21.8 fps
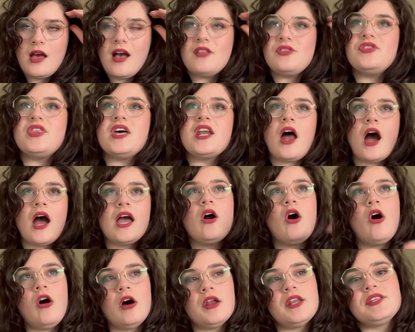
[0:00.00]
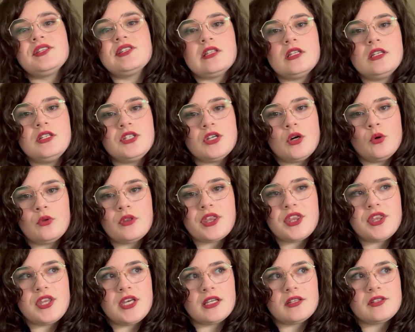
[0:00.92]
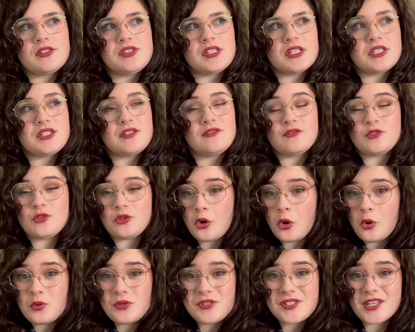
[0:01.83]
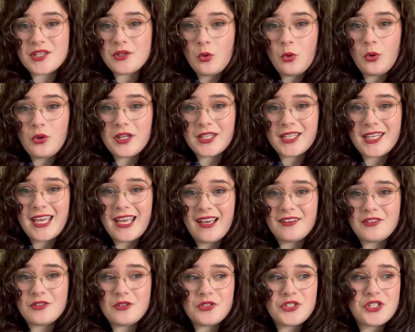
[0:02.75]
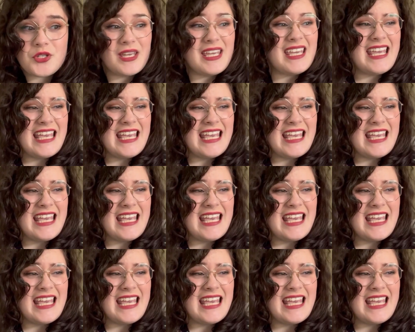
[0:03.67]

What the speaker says: that I honestly don't think Six of Crows can hold a candle to,